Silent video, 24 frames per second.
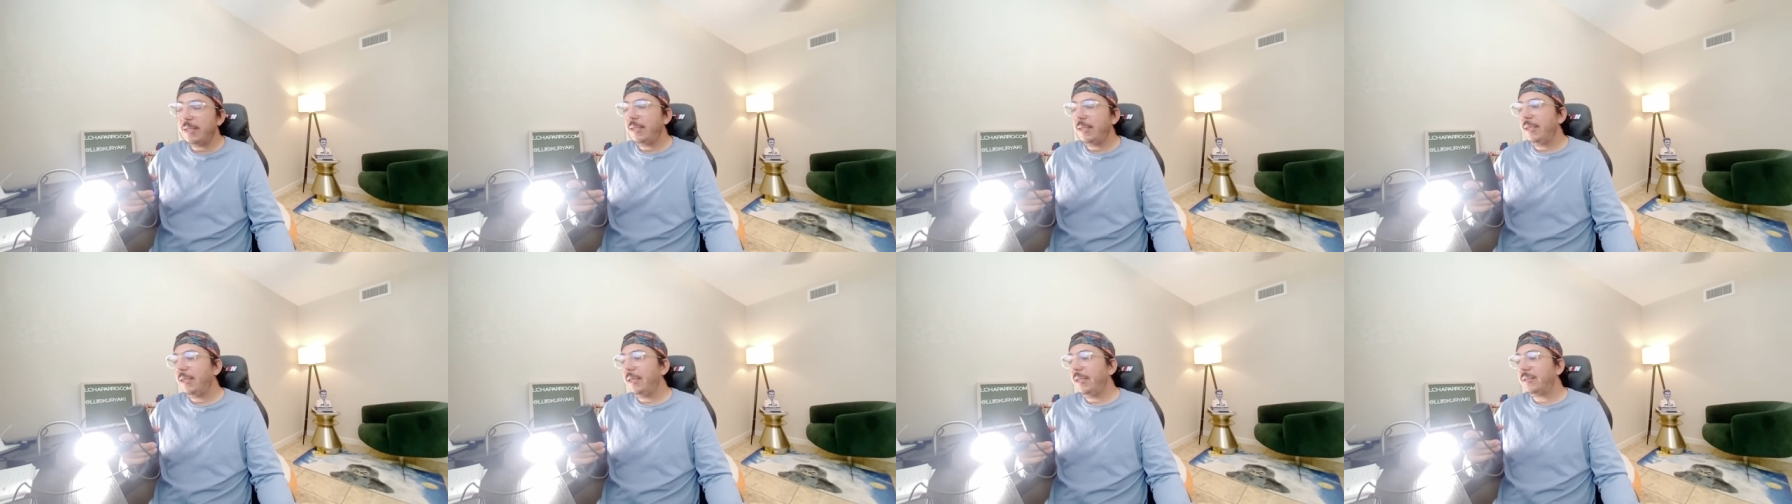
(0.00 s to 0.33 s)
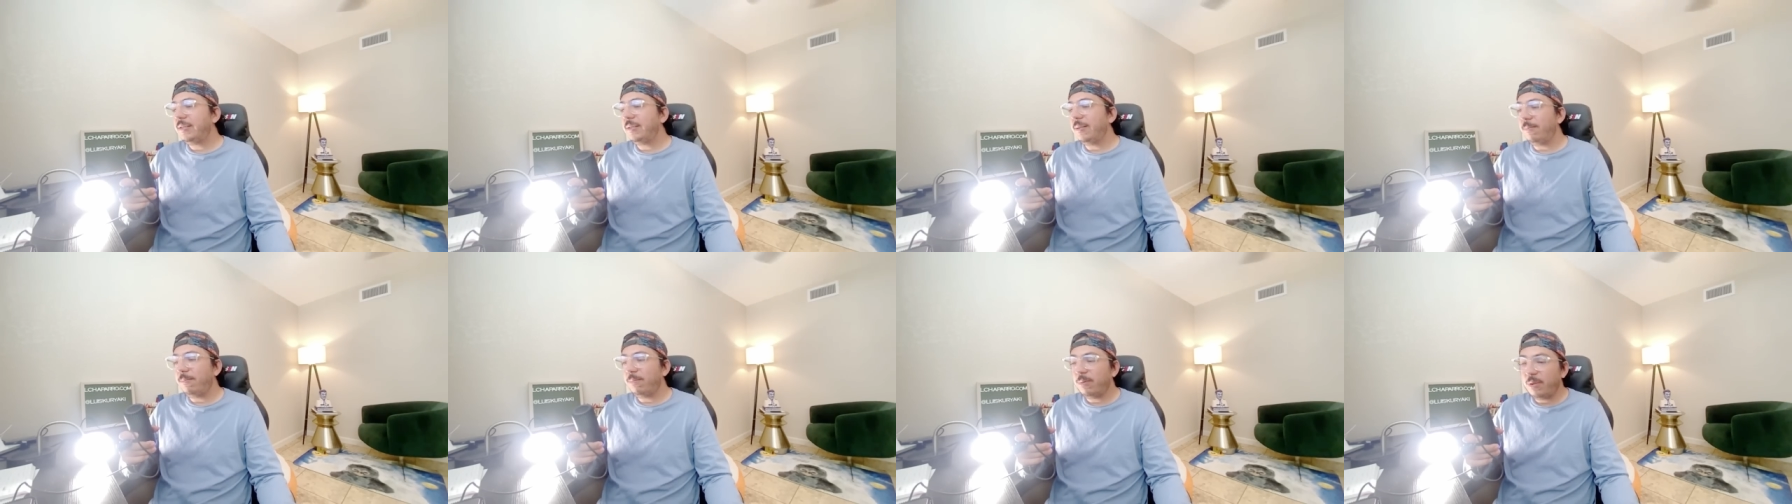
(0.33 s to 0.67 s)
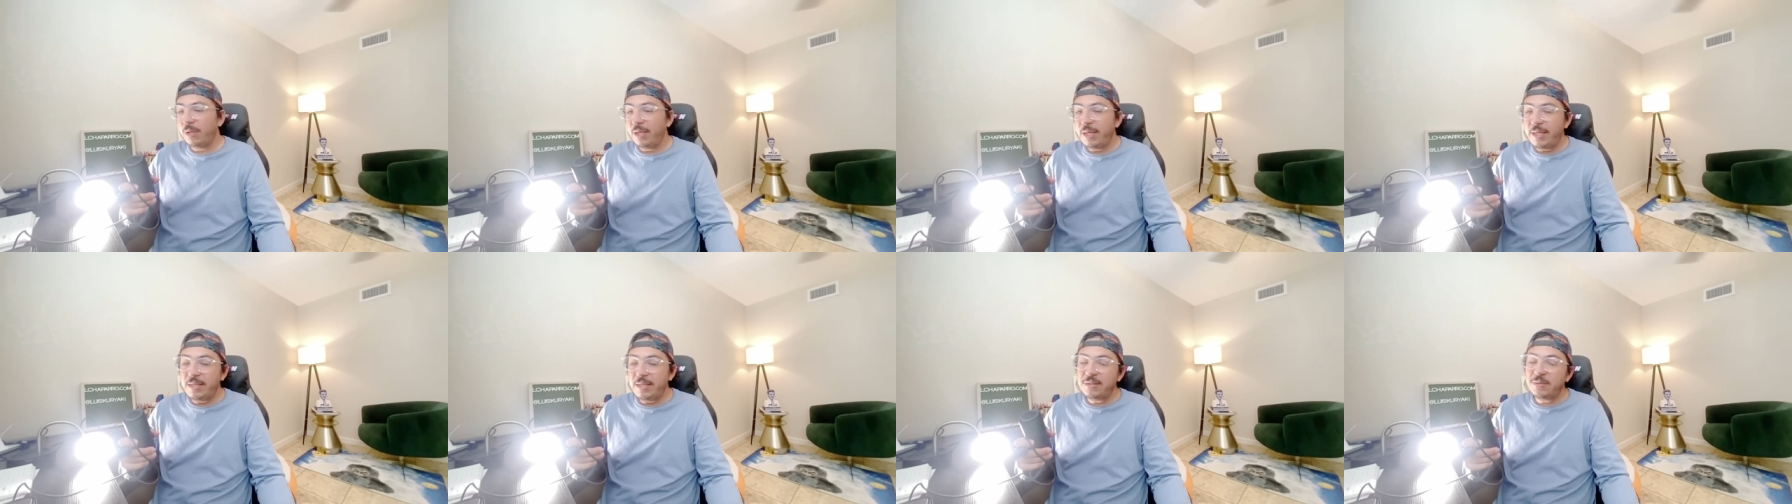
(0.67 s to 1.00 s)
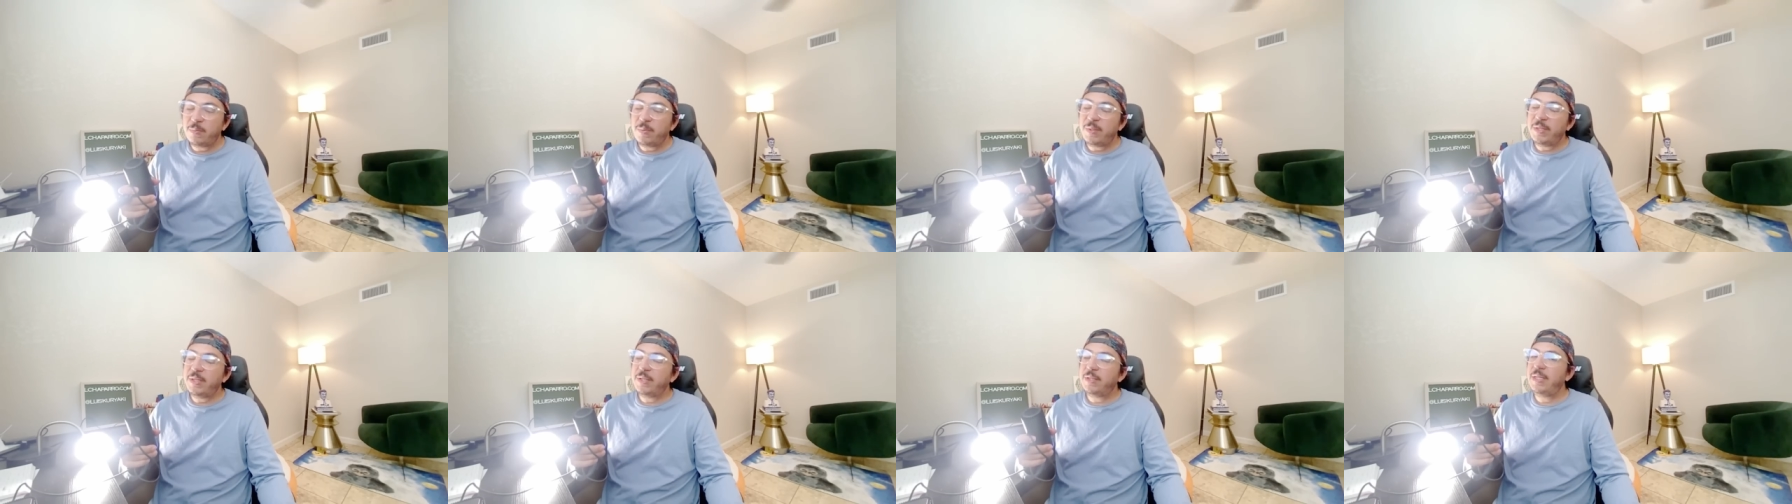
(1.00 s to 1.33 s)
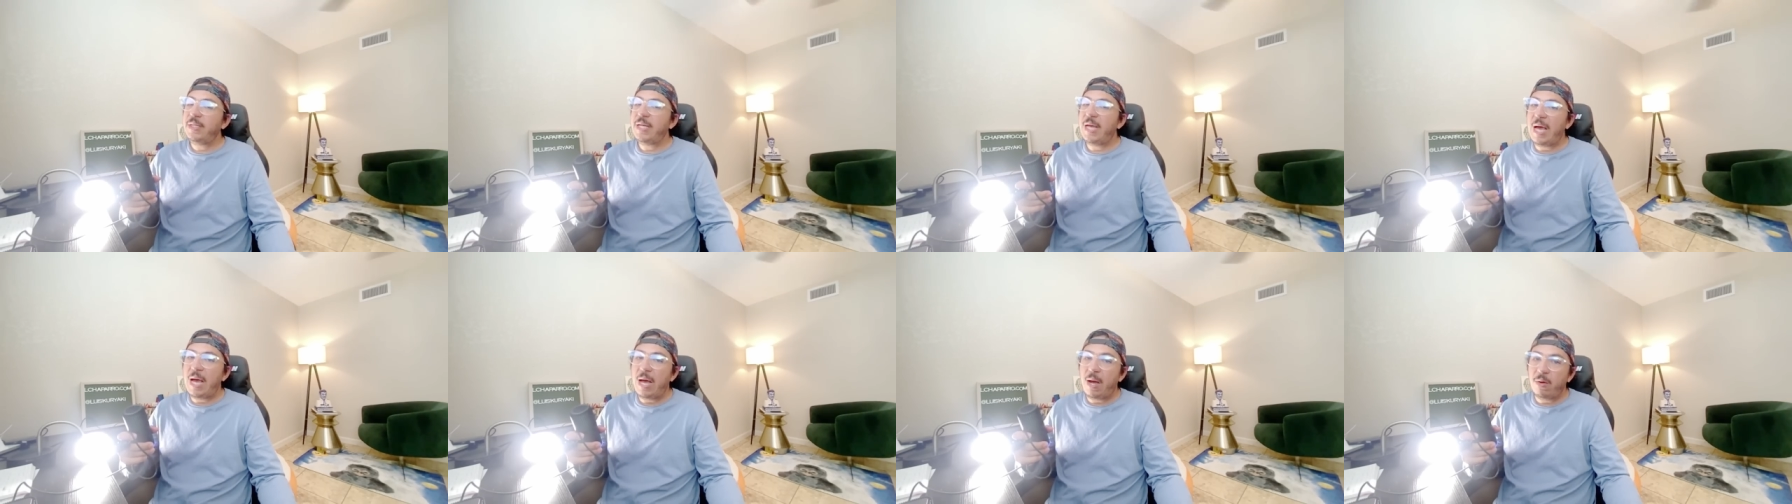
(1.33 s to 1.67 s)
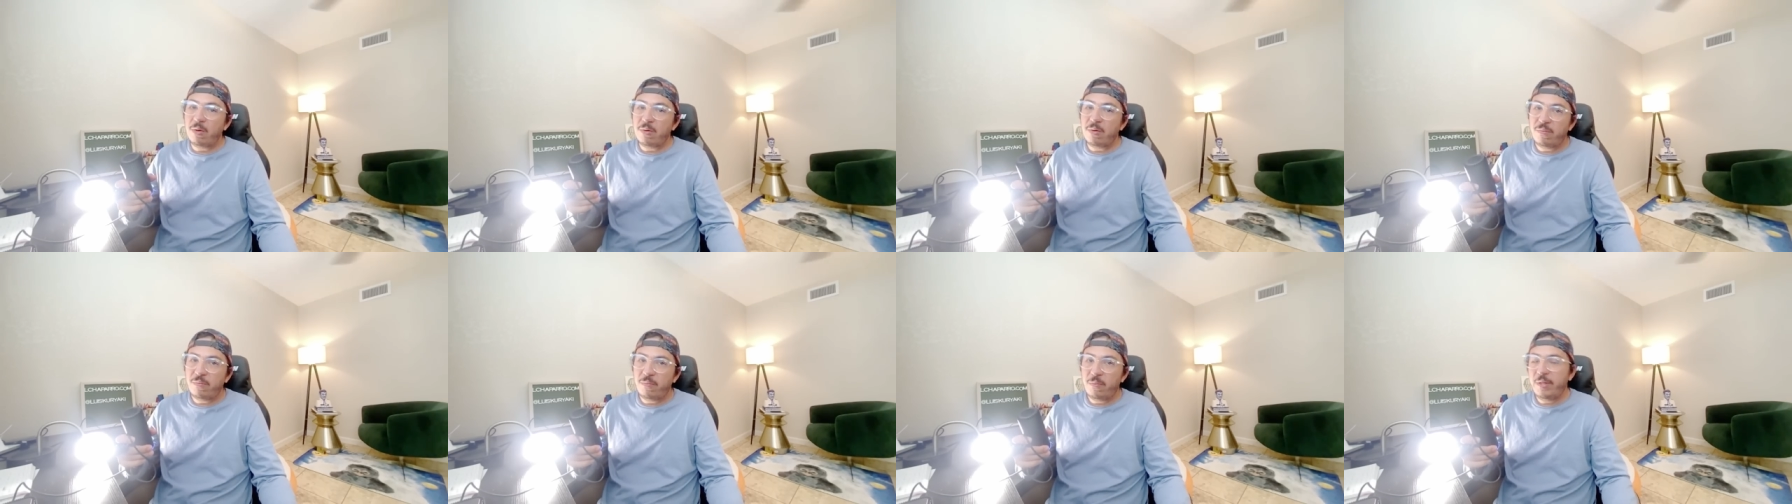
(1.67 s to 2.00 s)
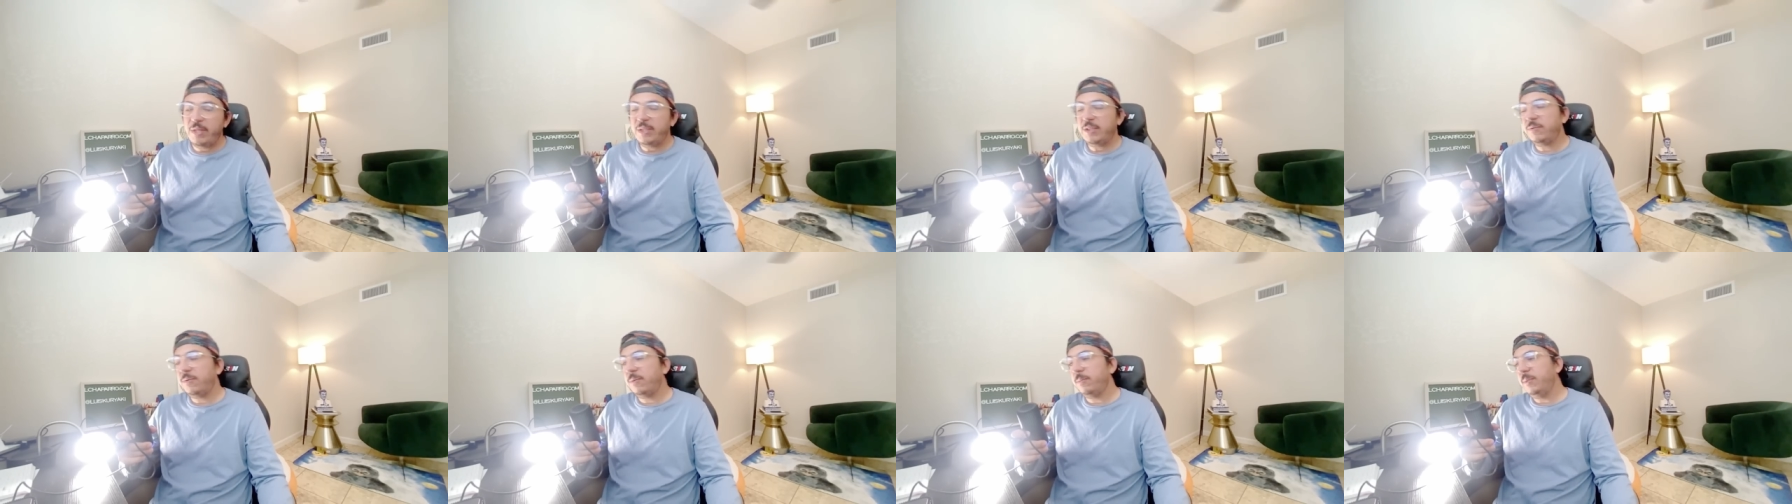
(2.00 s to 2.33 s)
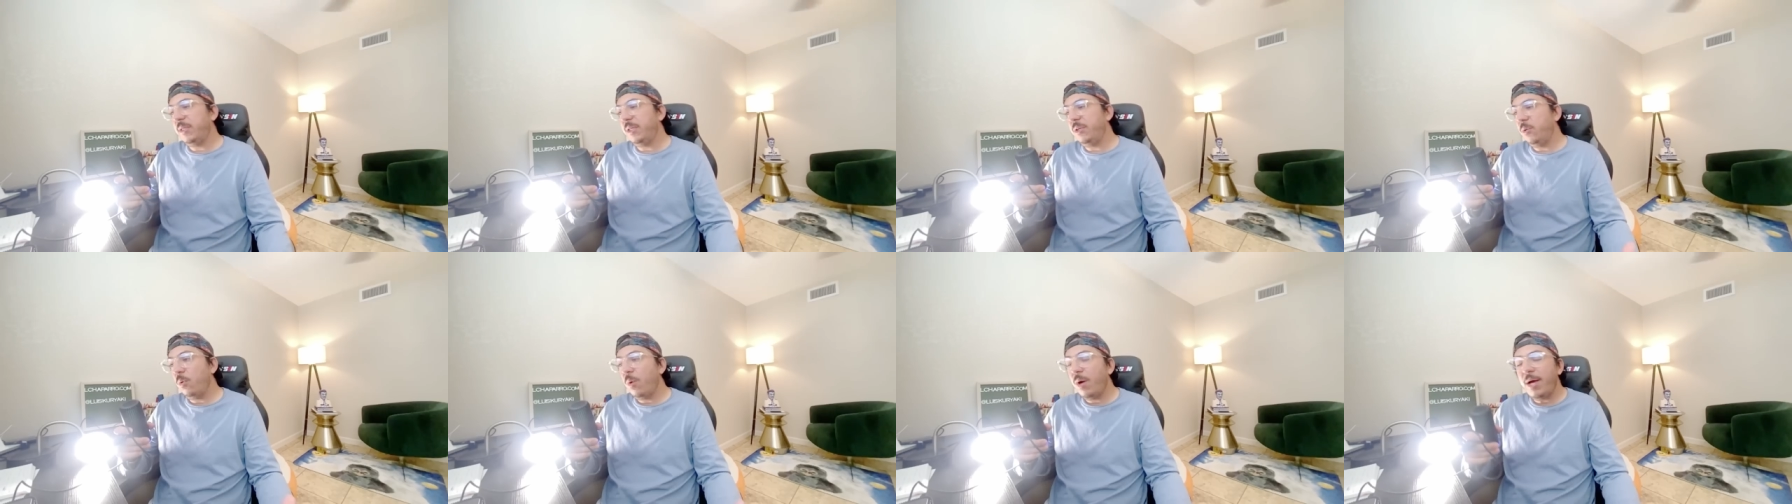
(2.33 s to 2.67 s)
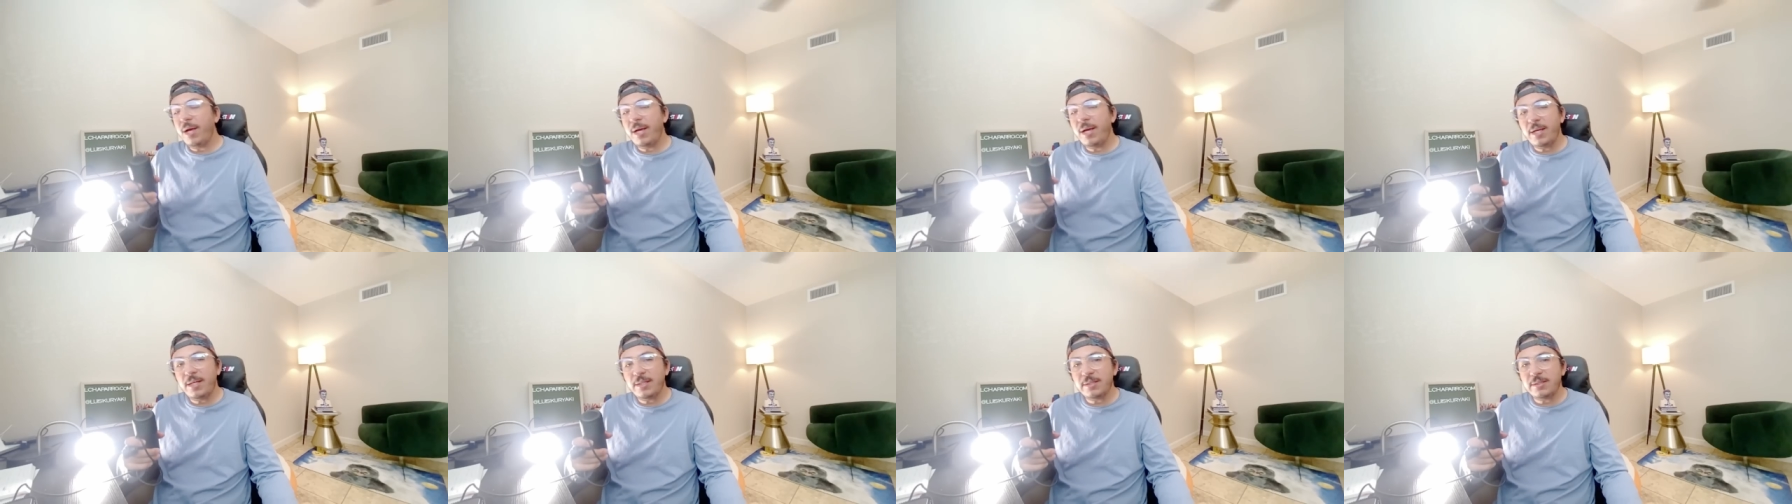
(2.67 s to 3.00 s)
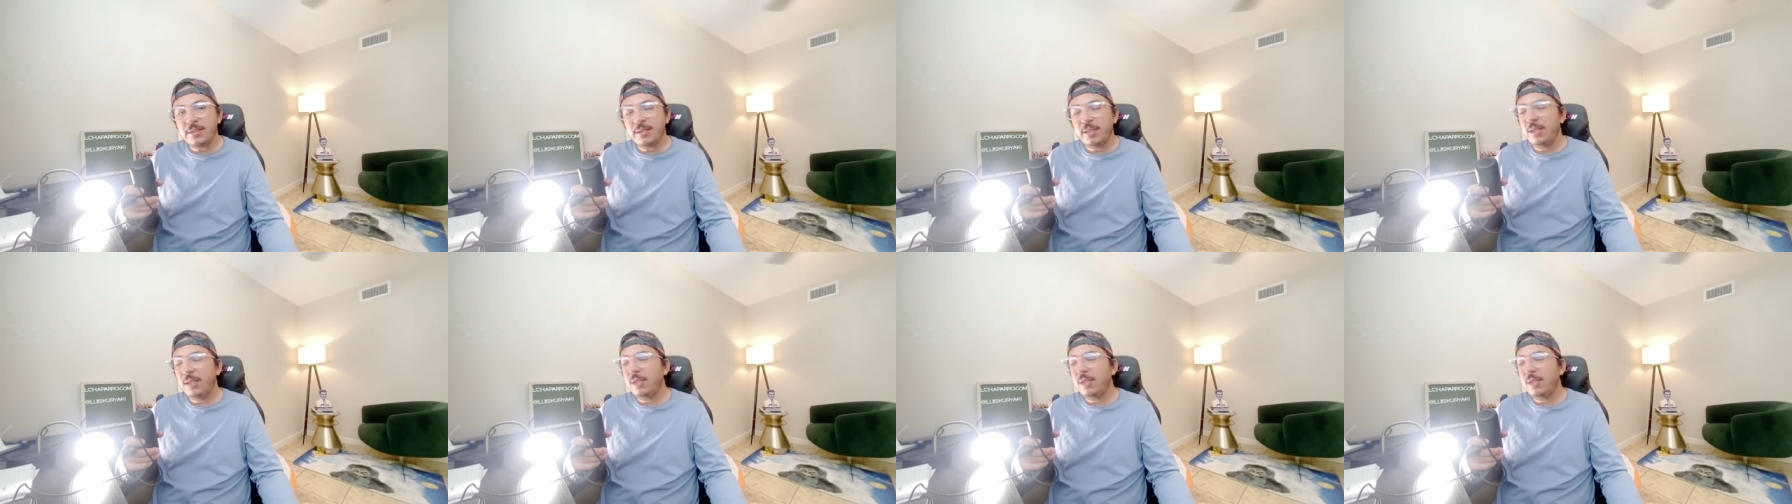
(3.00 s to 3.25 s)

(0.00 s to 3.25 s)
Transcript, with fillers: It's a place really out of reach from the U S.